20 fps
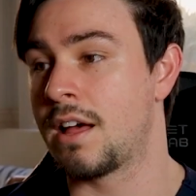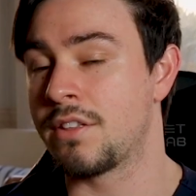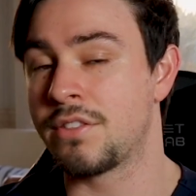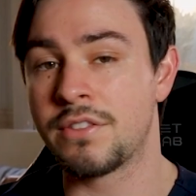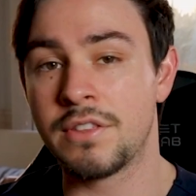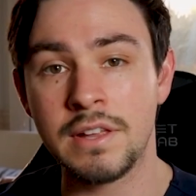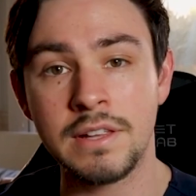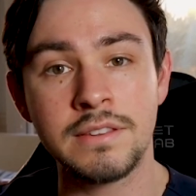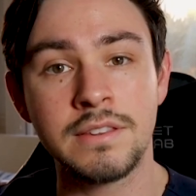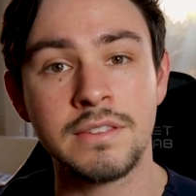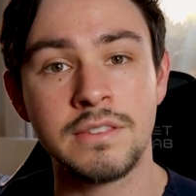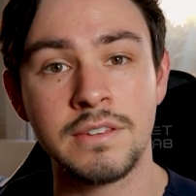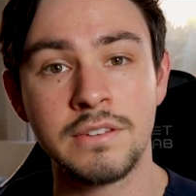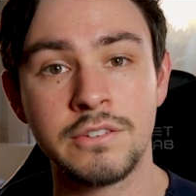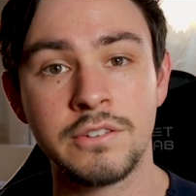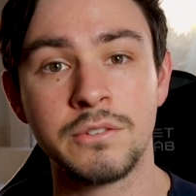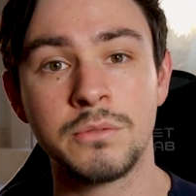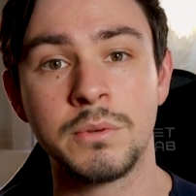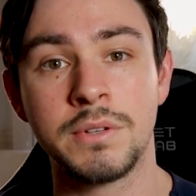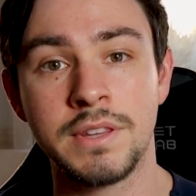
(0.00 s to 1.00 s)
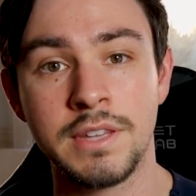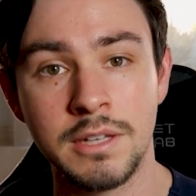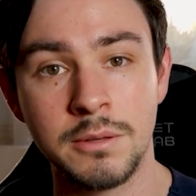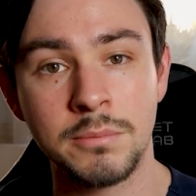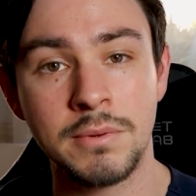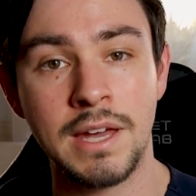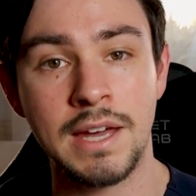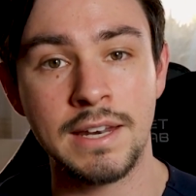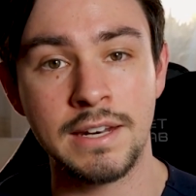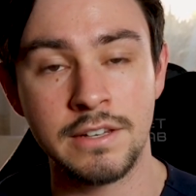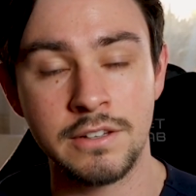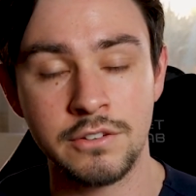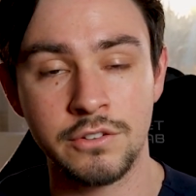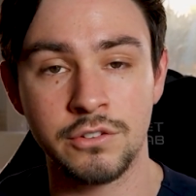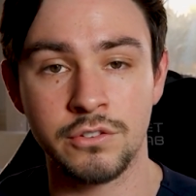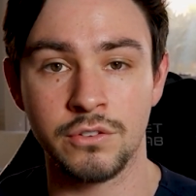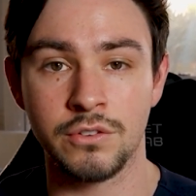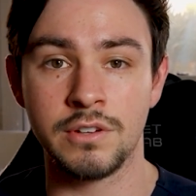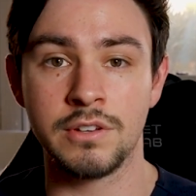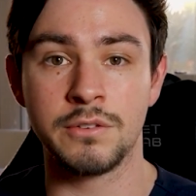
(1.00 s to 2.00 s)
I think that this is what the MCAT
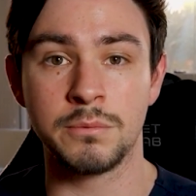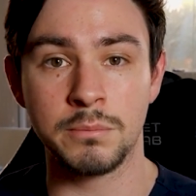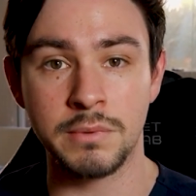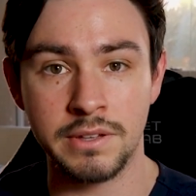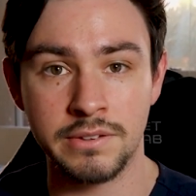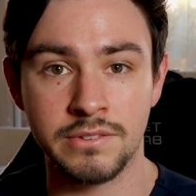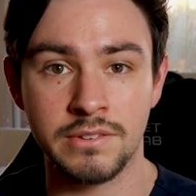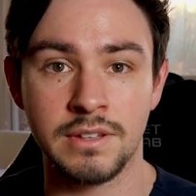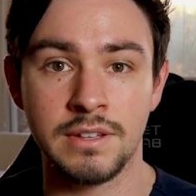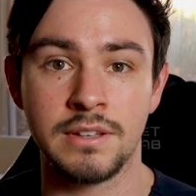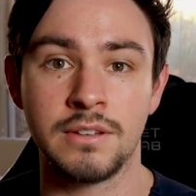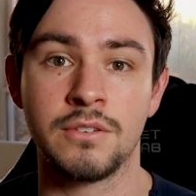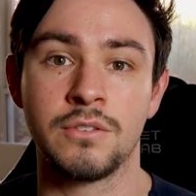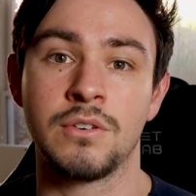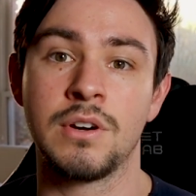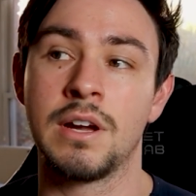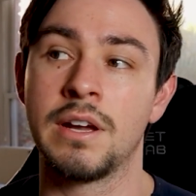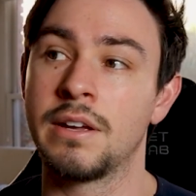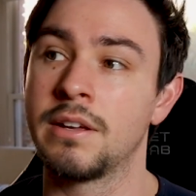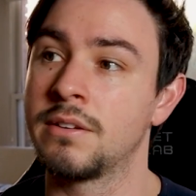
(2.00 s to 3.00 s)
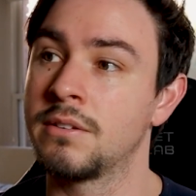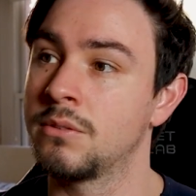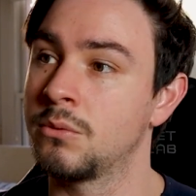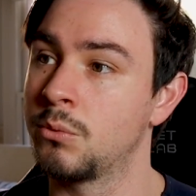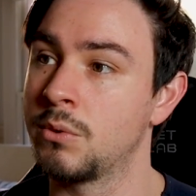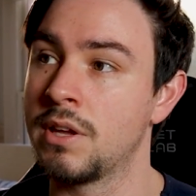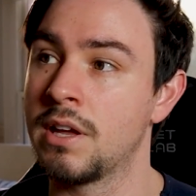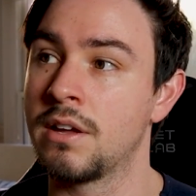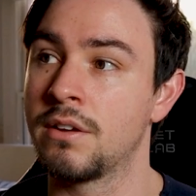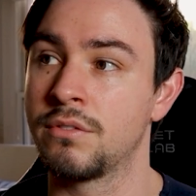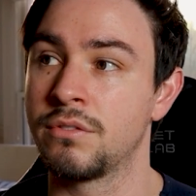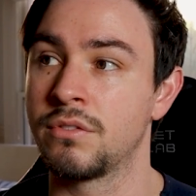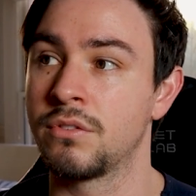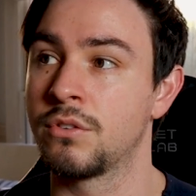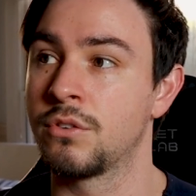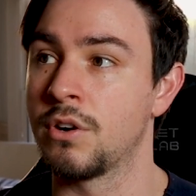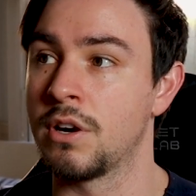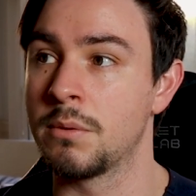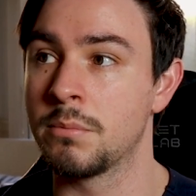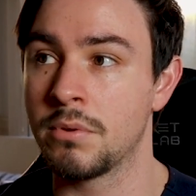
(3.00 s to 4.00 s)
industry is missing, right? We have
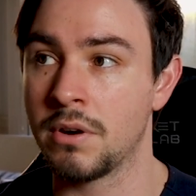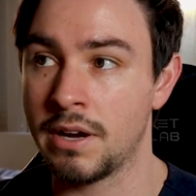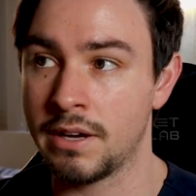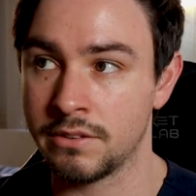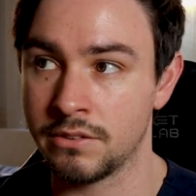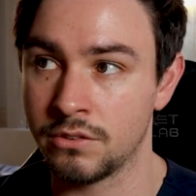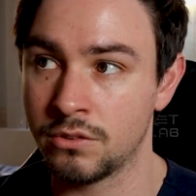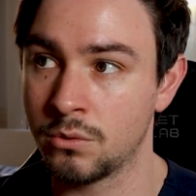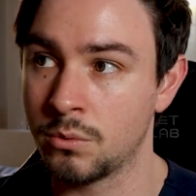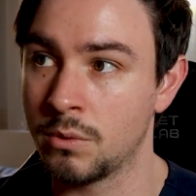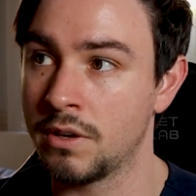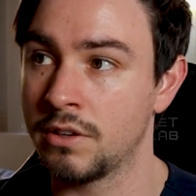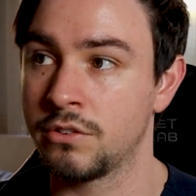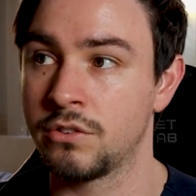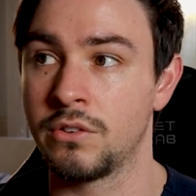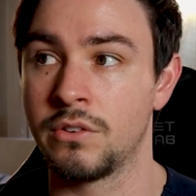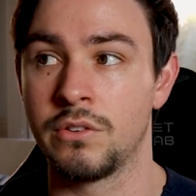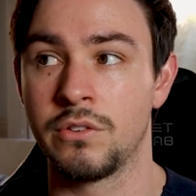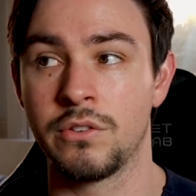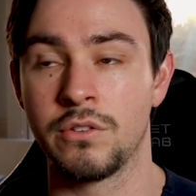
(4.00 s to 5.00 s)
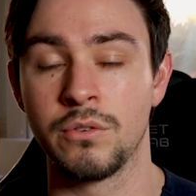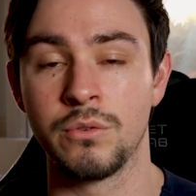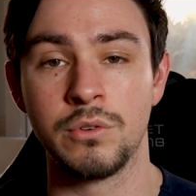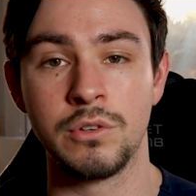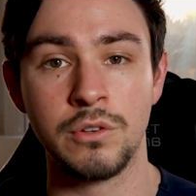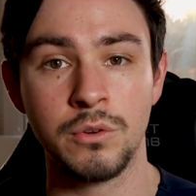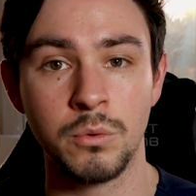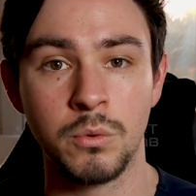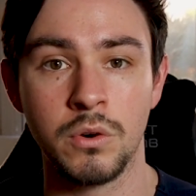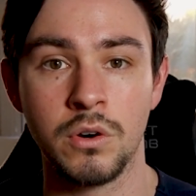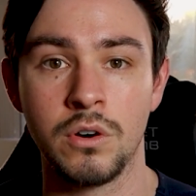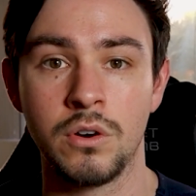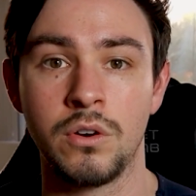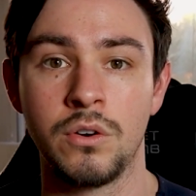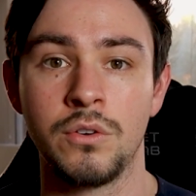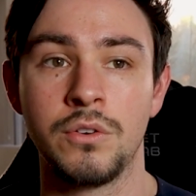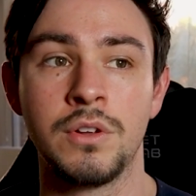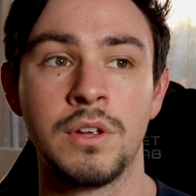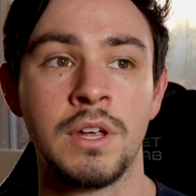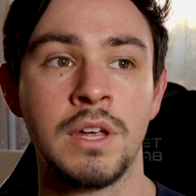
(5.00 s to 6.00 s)
great practice questions through
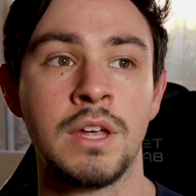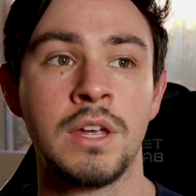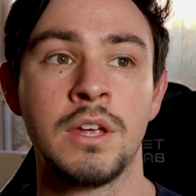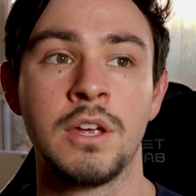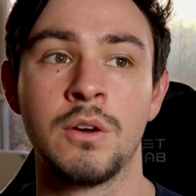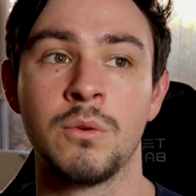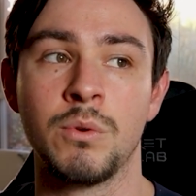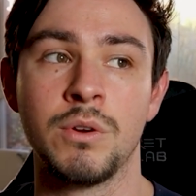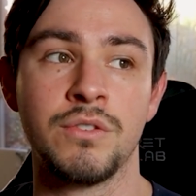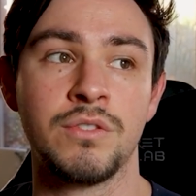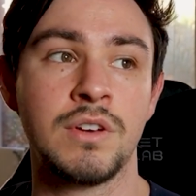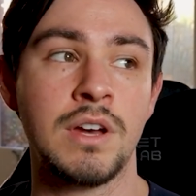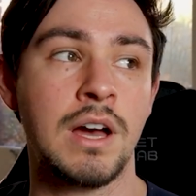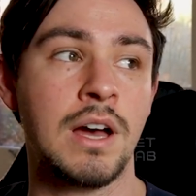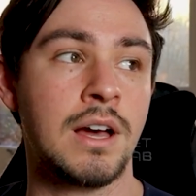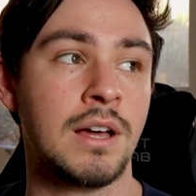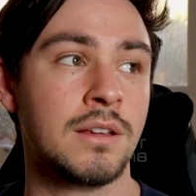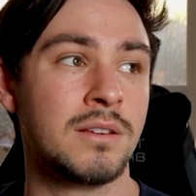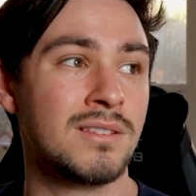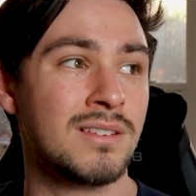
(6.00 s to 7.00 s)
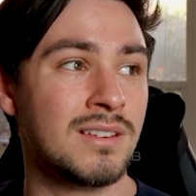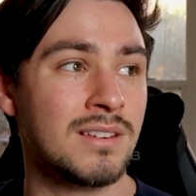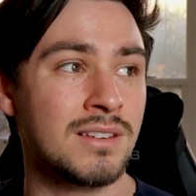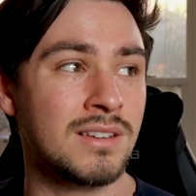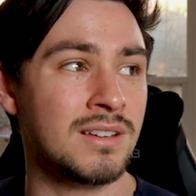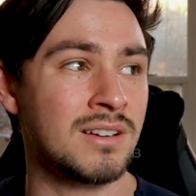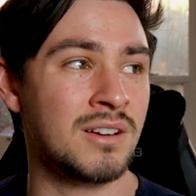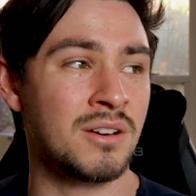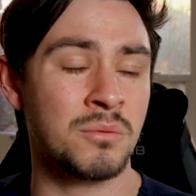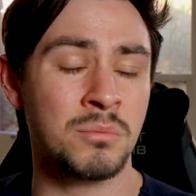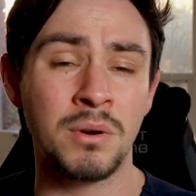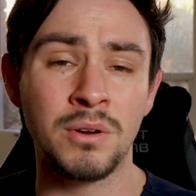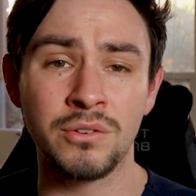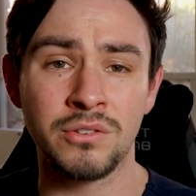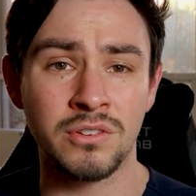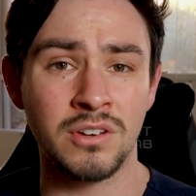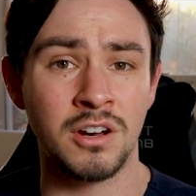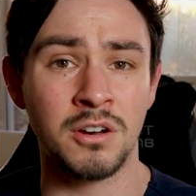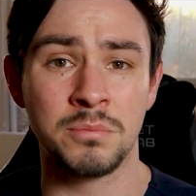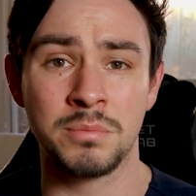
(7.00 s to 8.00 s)
UWorld. We've got, you know,
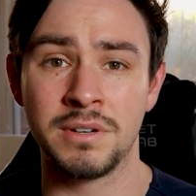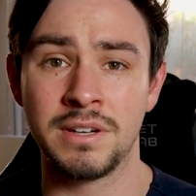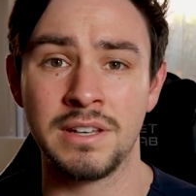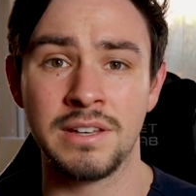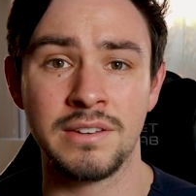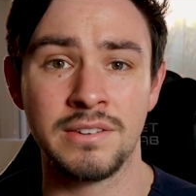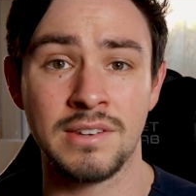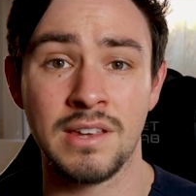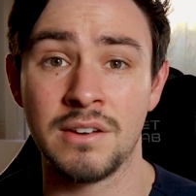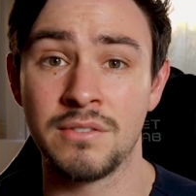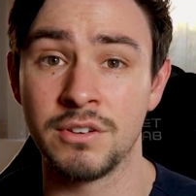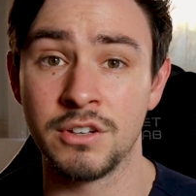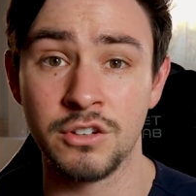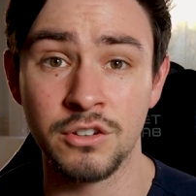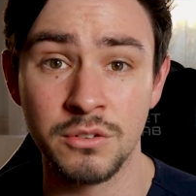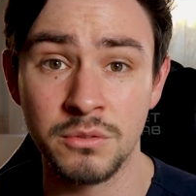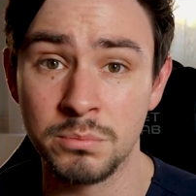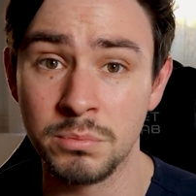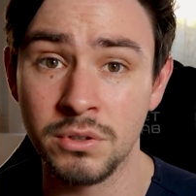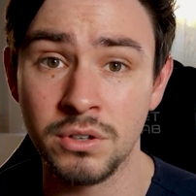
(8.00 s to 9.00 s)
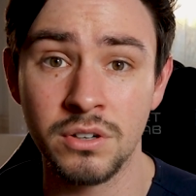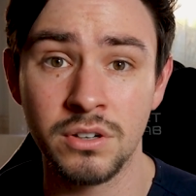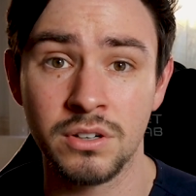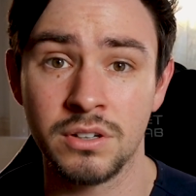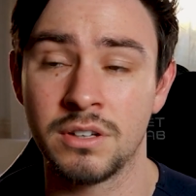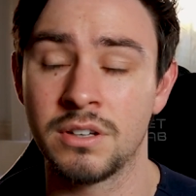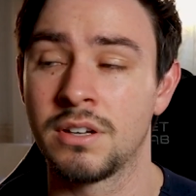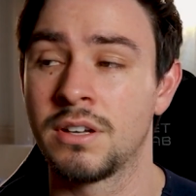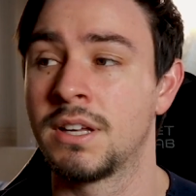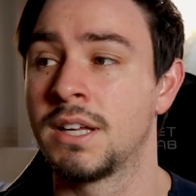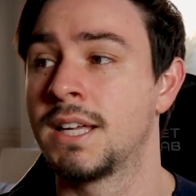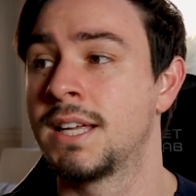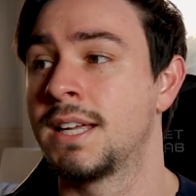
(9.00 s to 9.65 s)
most companies have a good book